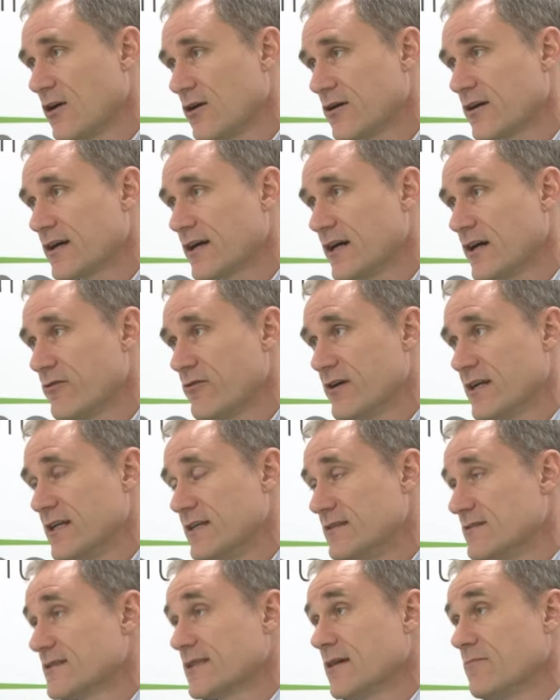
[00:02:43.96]
longer, and
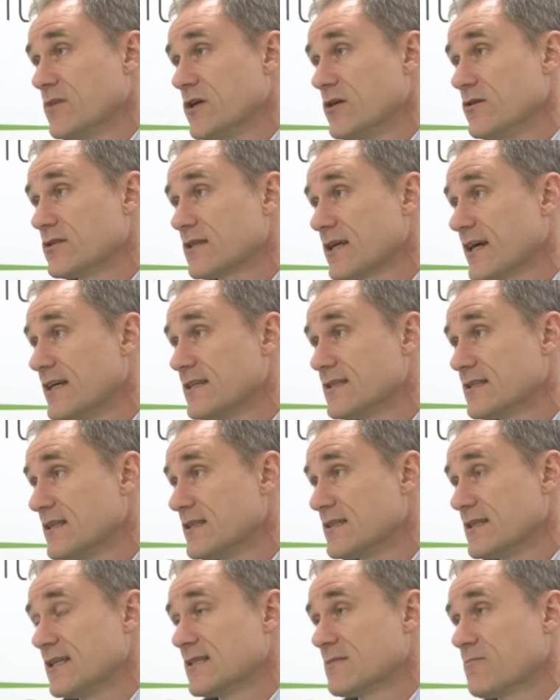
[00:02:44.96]
in some use
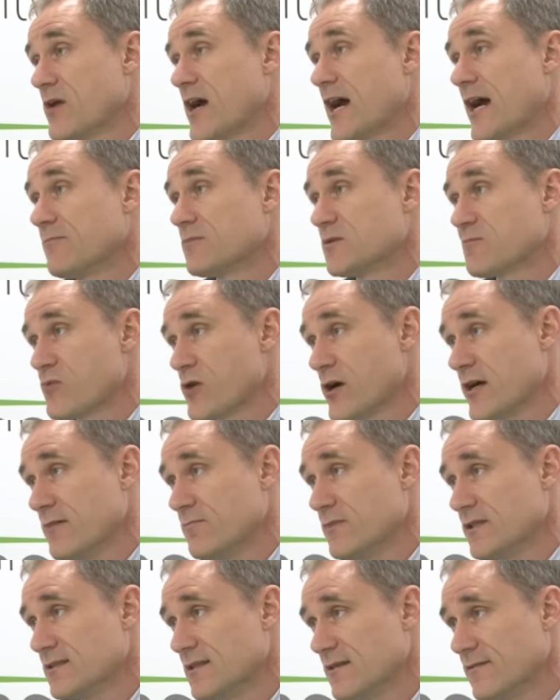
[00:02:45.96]
cases it's perhaps
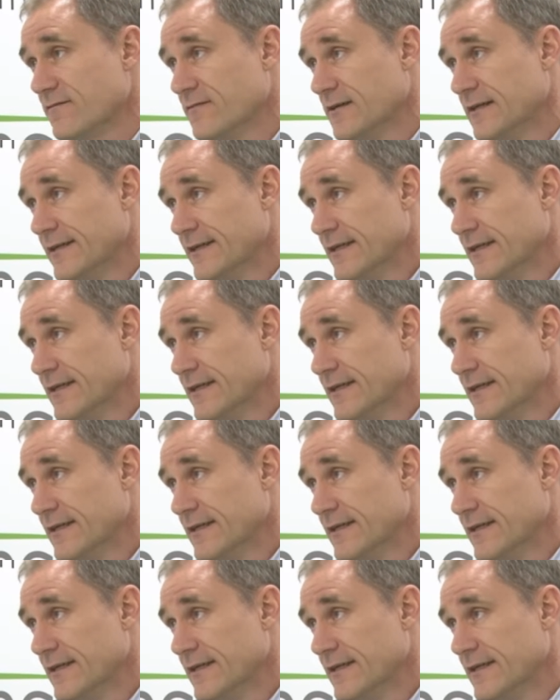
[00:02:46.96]
prohibitive.